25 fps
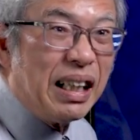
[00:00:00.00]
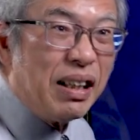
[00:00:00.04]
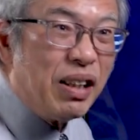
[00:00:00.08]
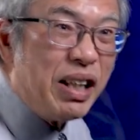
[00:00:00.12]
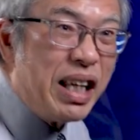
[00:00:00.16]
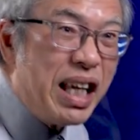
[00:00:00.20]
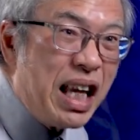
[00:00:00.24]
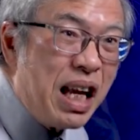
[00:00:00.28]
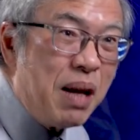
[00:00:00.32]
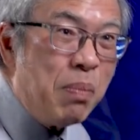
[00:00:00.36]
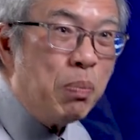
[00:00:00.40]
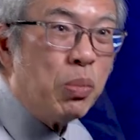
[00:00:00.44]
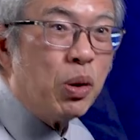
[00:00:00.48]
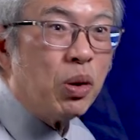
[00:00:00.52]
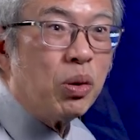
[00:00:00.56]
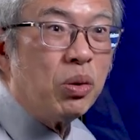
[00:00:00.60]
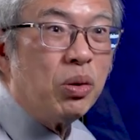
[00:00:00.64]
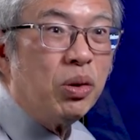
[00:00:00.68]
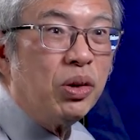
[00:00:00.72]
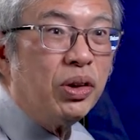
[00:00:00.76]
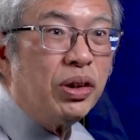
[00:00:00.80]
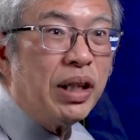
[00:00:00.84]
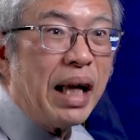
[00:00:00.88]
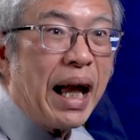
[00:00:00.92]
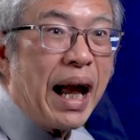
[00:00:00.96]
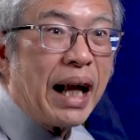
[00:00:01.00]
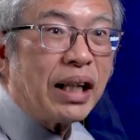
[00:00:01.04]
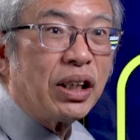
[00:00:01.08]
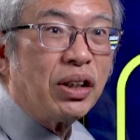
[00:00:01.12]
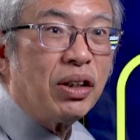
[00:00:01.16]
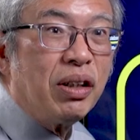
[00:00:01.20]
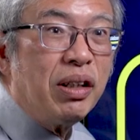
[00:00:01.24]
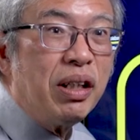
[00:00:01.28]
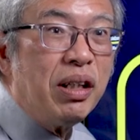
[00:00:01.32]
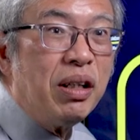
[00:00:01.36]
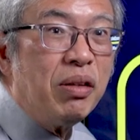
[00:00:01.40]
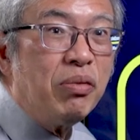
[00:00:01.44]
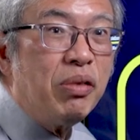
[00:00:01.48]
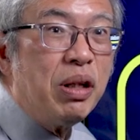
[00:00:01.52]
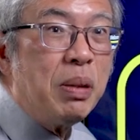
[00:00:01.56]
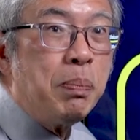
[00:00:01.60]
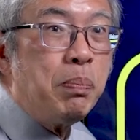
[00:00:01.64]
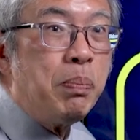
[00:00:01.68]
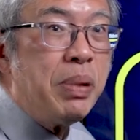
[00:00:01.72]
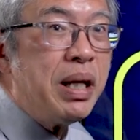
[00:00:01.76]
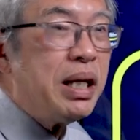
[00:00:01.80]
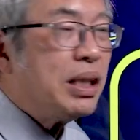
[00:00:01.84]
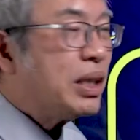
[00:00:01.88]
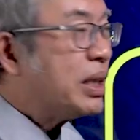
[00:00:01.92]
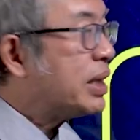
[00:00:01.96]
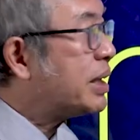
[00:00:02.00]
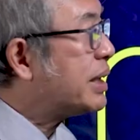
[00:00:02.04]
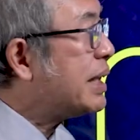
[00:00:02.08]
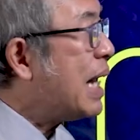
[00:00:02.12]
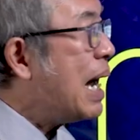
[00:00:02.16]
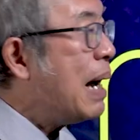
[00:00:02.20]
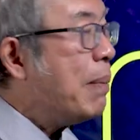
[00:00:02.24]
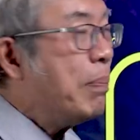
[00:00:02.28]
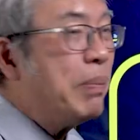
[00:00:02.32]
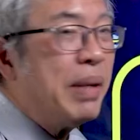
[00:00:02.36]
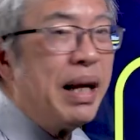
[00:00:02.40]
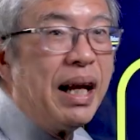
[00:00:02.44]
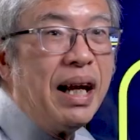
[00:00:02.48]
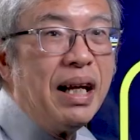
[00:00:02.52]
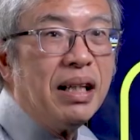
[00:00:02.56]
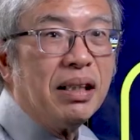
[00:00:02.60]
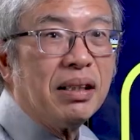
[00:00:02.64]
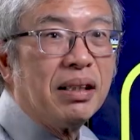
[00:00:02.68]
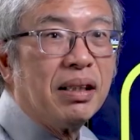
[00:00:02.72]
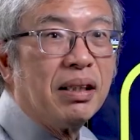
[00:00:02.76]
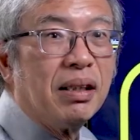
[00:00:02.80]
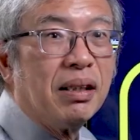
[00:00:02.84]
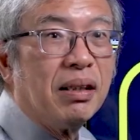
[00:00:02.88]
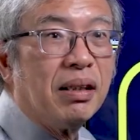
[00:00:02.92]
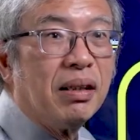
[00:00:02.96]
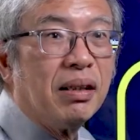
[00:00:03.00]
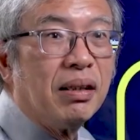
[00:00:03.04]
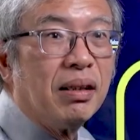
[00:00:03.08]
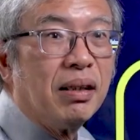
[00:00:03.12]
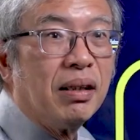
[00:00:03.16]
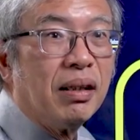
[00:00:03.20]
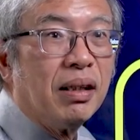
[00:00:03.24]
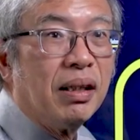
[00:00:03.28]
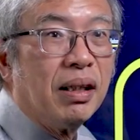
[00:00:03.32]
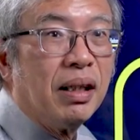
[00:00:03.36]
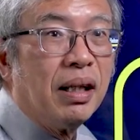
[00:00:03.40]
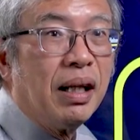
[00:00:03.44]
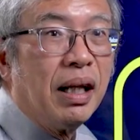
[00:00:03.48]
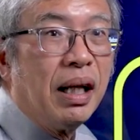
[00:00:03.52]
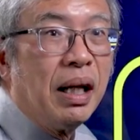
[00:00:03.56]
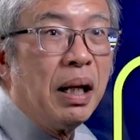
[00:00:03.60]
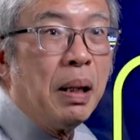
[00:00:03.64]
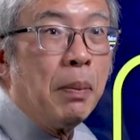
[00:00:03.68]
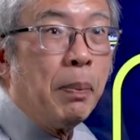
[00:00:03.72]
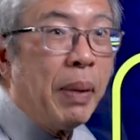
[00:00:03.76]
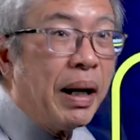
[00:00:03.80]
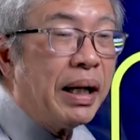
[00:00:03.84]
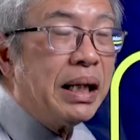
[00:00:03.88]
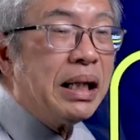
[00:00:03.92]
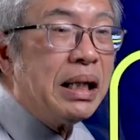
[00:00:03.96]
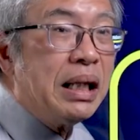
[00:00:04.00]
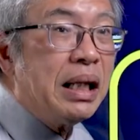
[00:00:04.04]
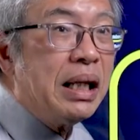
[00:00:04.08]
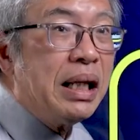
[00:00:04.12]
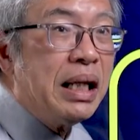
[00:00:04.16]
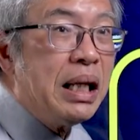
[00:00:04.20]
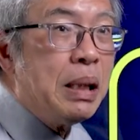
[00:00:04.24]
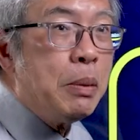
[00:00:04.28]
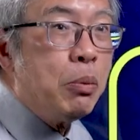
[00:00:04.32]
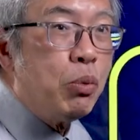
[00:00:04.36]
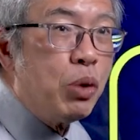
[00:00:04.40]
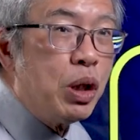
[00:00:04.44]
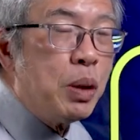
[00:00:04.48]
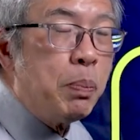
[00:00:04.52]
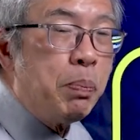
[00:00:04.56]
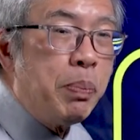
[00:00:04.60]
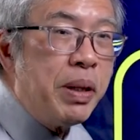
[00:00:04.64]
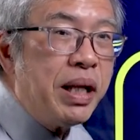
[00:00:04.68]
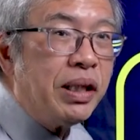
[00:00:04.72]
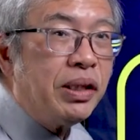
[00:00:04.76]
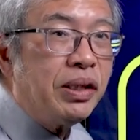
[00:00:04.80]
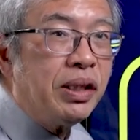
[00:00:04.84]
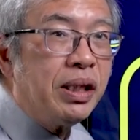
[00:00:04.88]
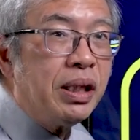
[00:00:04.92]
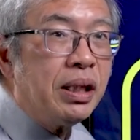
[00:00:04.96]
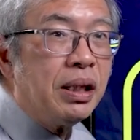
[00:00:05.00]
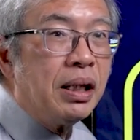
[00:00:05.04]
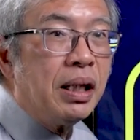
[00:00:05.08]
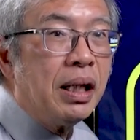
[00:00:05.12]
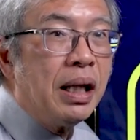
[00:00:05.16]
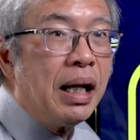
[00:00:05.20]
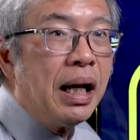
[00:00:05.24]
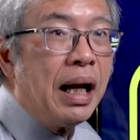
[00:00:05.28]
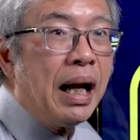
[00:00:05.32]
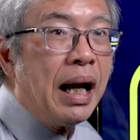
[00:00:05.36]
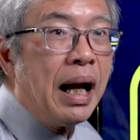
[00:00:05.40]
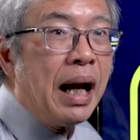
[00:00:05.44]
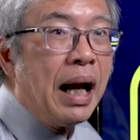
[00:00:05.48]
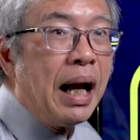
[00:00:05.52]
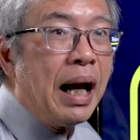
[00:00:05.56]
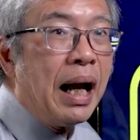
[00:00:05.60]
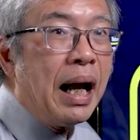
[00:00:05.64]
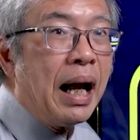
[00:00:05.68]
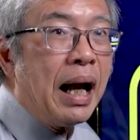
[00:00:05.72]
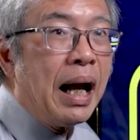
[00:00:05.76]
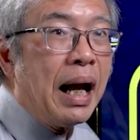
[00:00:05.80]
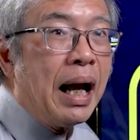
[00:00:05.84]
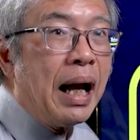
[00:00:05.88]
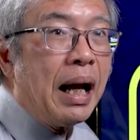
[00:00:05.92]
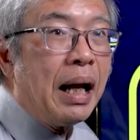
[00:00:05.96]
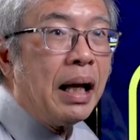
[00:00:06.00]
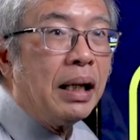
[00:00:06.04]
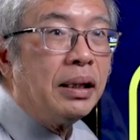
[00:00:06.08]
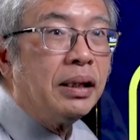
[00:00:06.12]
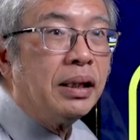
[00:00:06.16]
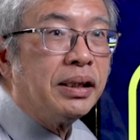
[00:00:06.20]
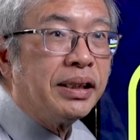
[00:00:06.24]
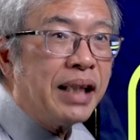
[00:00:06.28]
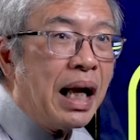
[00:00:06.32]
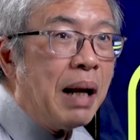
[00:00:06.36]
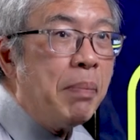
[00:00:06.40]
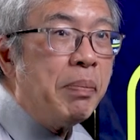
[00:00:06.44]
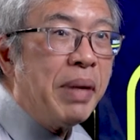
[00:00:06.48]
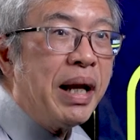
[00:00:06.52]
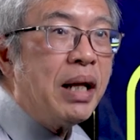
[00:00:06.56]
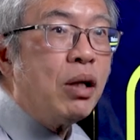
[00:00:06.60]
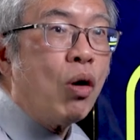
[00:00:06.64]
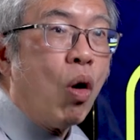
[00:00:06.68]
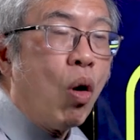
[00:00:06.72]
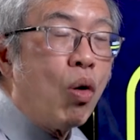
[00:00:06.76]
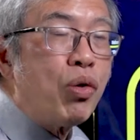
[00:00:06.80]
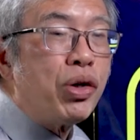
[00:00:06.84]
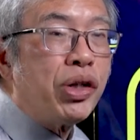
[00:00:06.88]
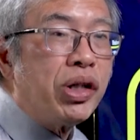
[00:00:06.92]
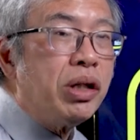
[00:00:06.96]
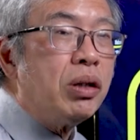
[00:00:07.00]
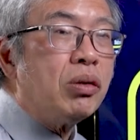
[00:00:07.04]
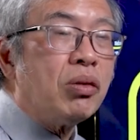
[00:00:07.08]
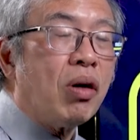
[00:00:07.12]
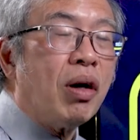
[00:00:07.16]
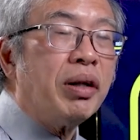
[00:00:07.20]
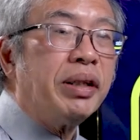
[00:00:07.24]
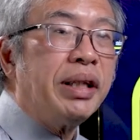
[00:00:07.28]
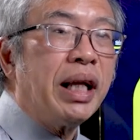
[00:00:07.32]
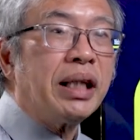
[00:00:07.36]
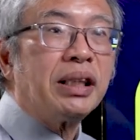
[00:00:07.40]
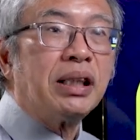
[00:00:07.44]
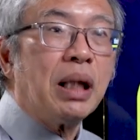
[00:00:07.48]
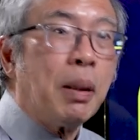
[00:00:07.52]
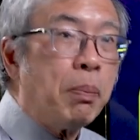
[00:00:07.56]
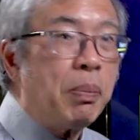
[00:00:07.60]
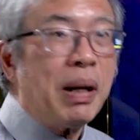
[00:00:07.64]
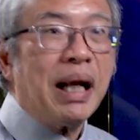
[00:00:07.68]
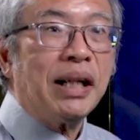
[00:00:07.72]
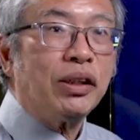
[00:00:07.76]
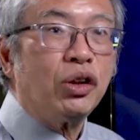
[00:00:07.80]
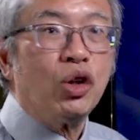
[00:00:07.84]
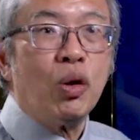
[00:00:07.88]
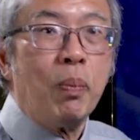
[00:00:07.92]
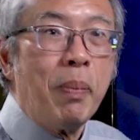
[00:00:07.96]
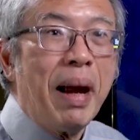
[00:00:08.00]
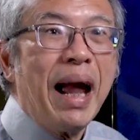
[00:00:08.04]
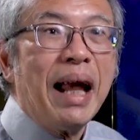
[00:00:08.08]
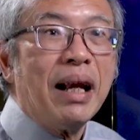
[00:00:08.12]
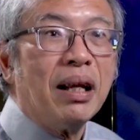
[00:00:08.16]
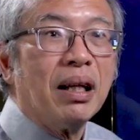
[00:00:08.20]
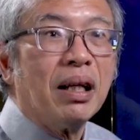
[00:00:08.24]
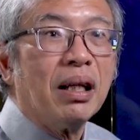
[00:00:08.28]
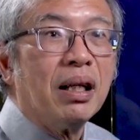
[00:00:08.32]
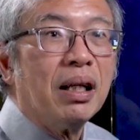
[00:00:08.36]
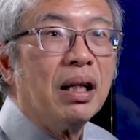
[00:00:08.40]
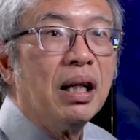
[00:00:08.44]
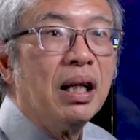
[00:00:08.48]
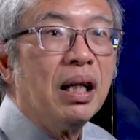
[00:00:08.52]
Hebrews actually repeats Psalm 8, but he repeats it Psalm 8 original context applies to man,